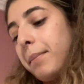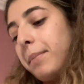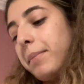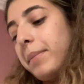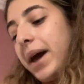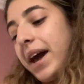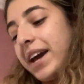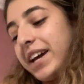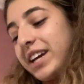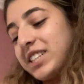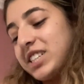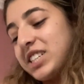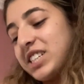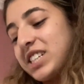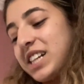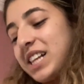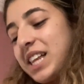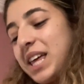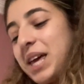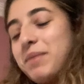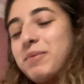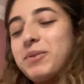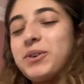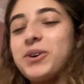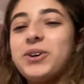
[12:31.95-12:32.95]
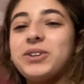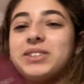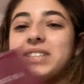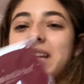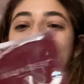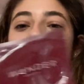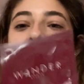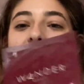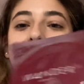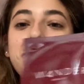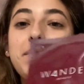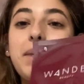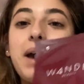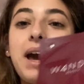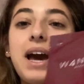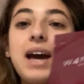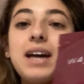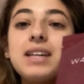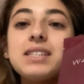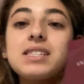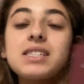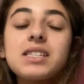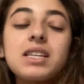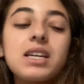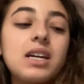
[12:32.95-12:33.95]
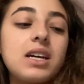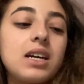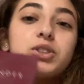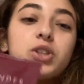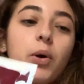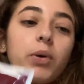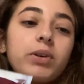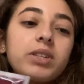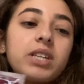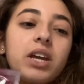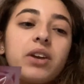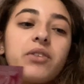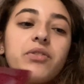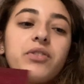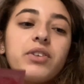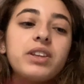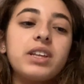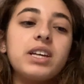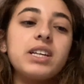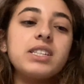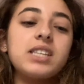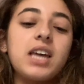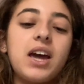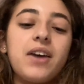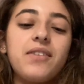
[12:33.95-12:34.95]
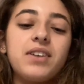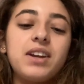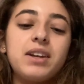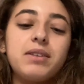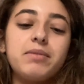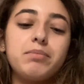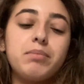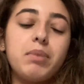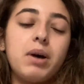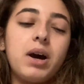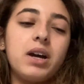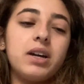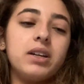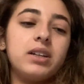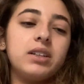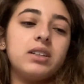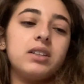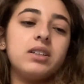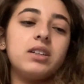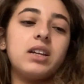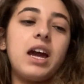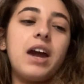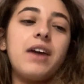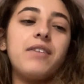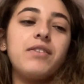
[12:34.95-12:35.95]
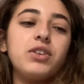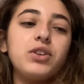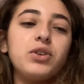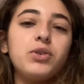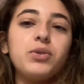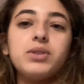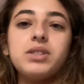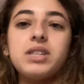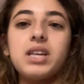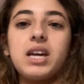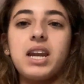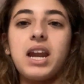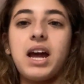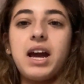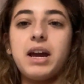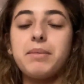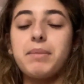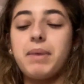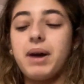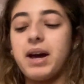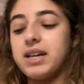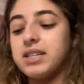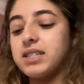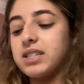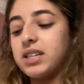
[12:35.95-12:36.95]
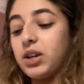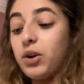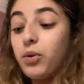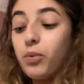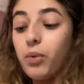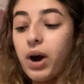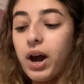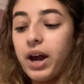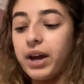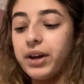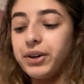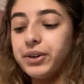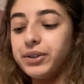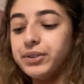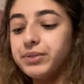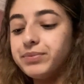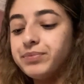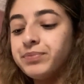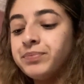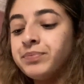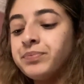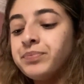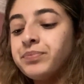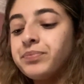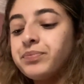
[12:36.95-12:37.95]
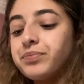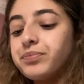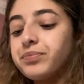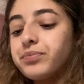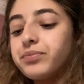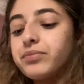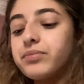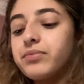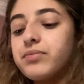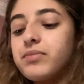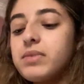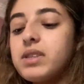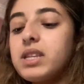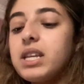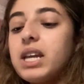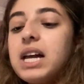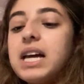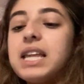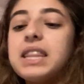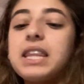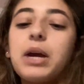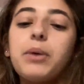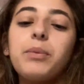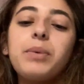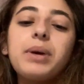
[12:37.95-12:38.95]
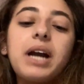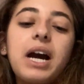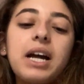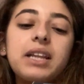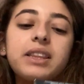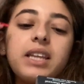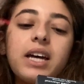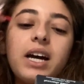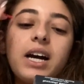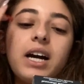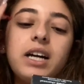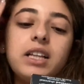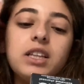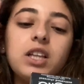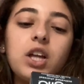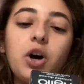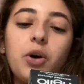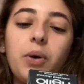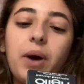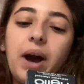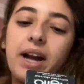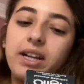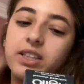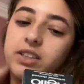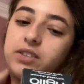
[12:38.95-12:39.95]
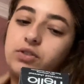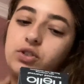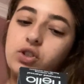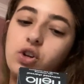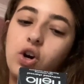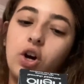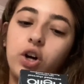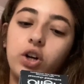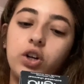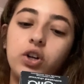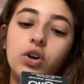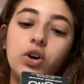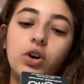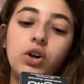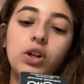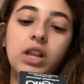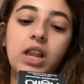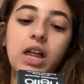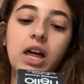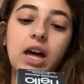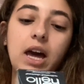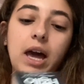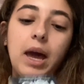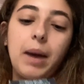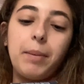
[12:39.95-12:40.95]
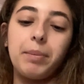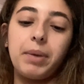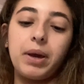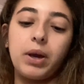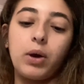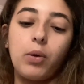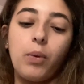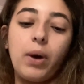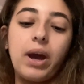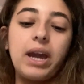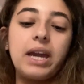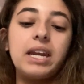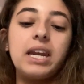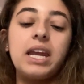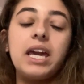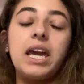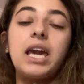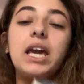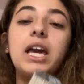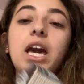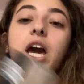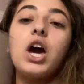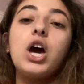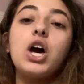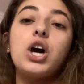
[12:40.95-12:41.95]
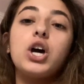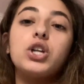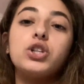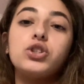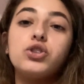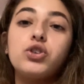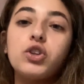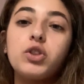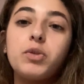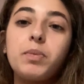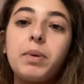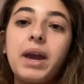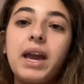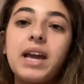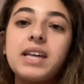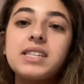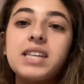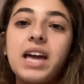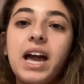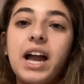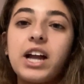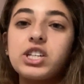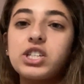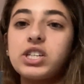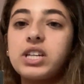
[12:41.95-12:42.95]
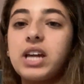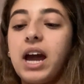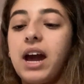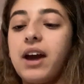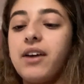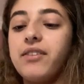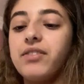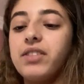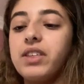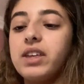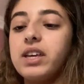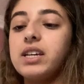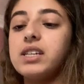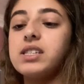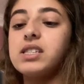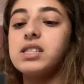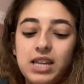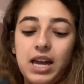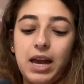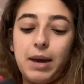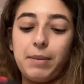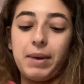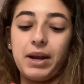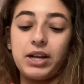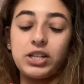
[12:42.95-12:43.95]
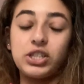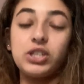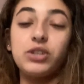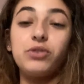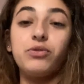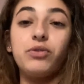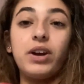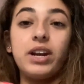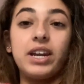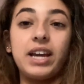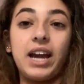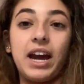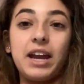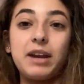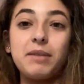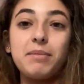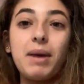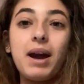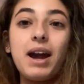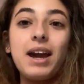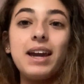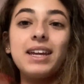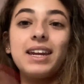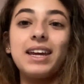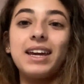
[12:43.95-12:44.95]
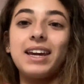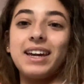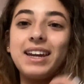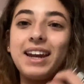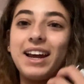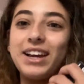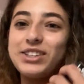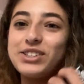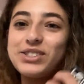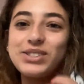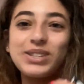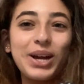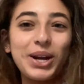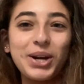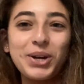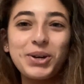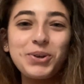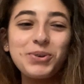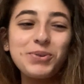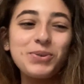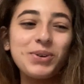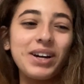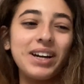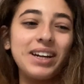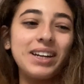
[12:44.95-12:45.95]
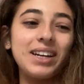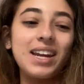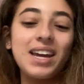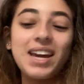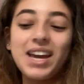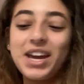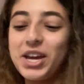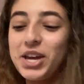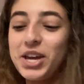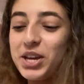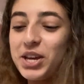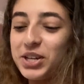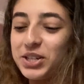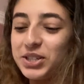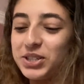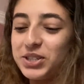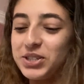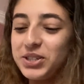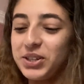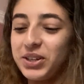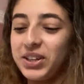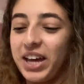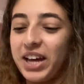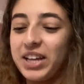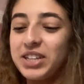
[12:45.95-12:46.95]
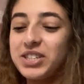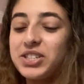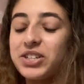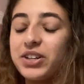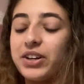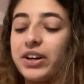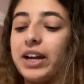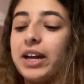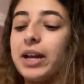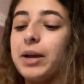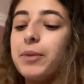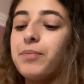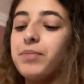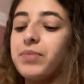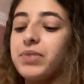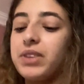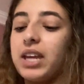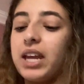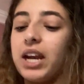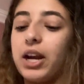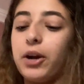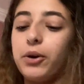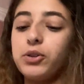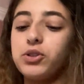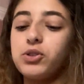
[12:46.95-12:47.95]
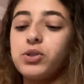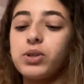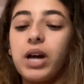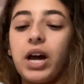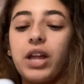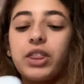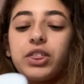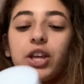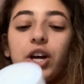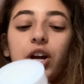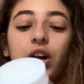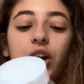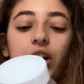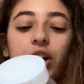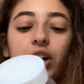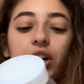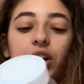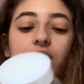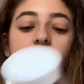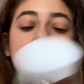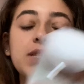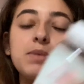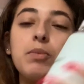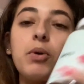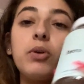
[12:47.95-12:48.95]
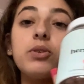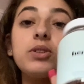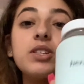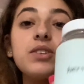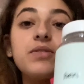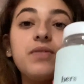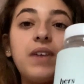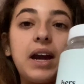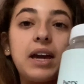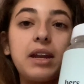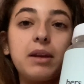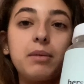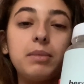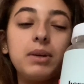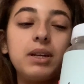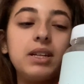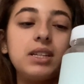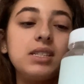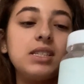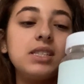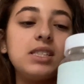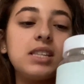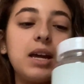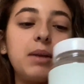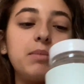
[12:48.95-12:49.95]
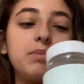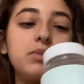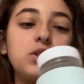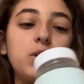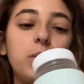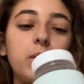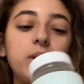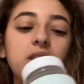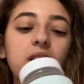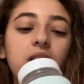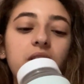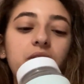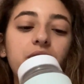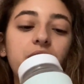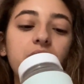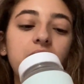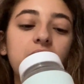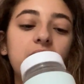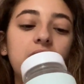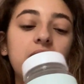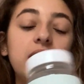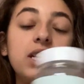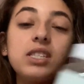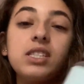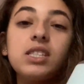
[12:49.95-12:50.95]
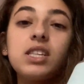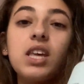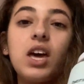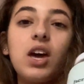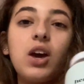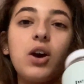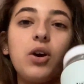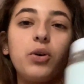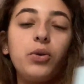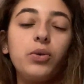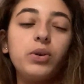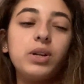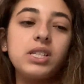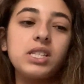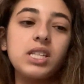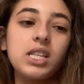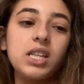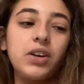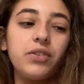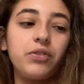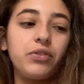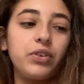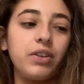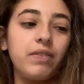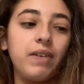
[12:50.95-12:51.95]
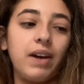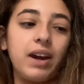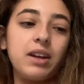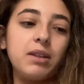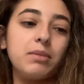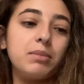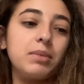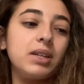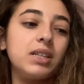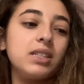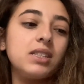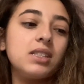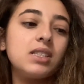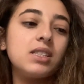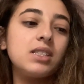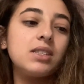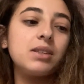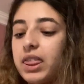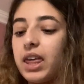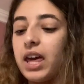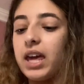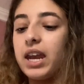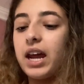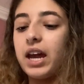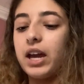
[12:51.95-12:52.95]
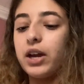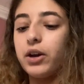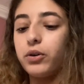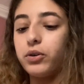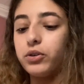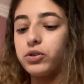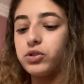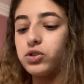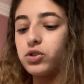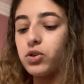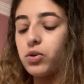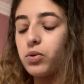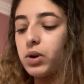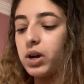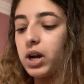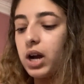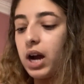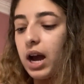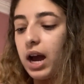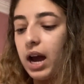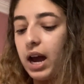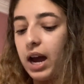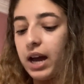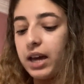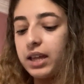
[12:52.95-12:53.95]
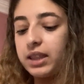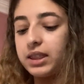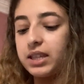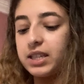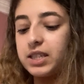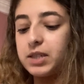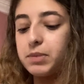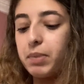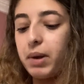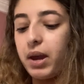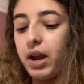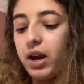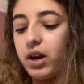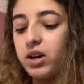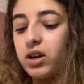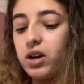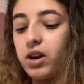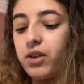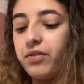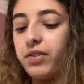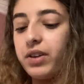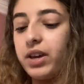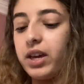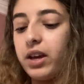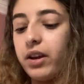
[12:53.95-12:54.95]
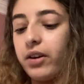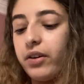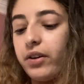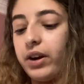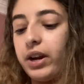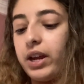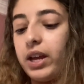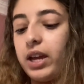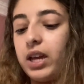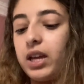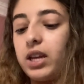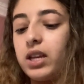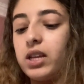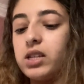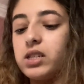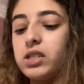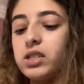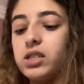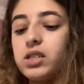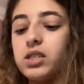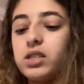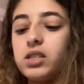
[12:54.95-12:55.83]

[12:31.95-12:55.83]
baggage claim gold eye mask. So excited for this. I haven't used an eye mask in a while. And then we got the Hello Active Charcoal Epic Whitening toothpaste. I actually have this. I'm actually running out of mine and I just got a new one. So that's great. Then I also got the Hers multivitamins. I'm so excited for this. Who doesn't love free vitamins? Then I also got these pair of earrings.